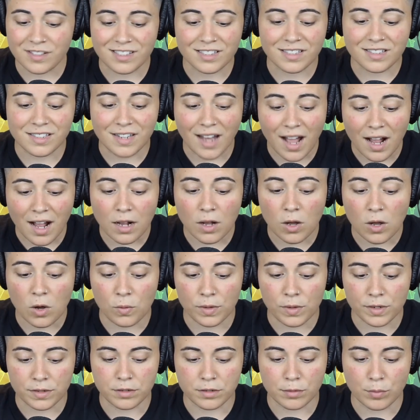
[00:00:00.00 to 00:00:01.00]
is not
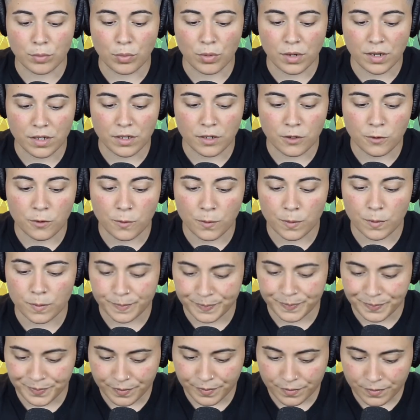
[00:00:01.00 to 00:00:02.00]
going to bring you
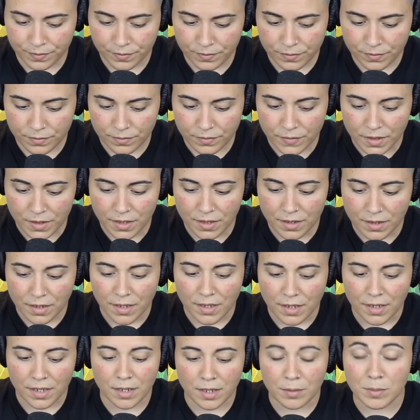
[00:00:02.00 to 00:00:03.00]

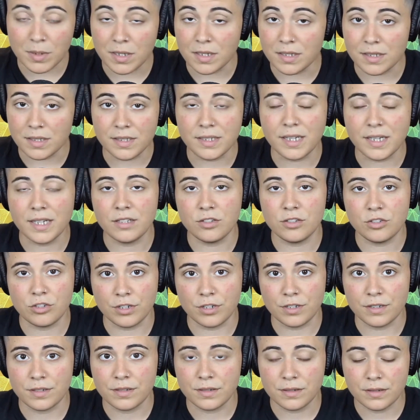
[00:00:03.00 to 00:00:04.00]
imminent
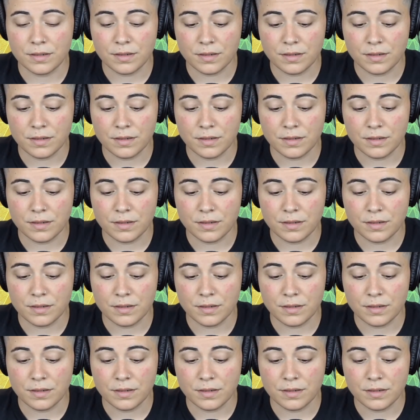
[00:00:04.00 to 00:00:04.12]
danger.